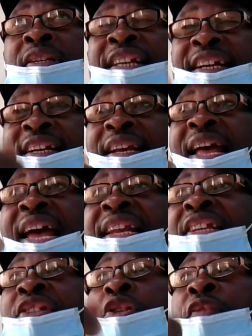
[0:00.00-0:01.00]

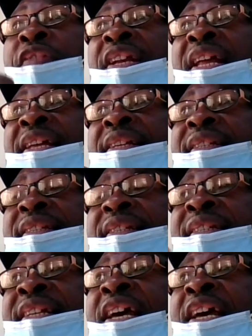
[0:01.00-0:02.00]
declining surveillance,
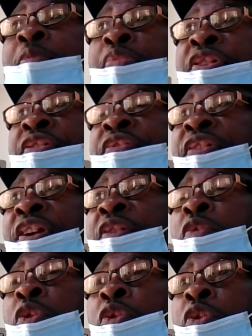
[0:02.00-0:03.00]
then
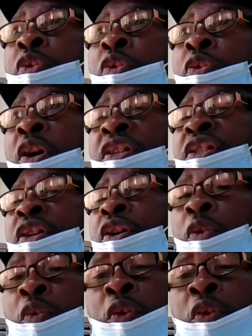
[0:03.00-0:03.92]
PFRIN will do what?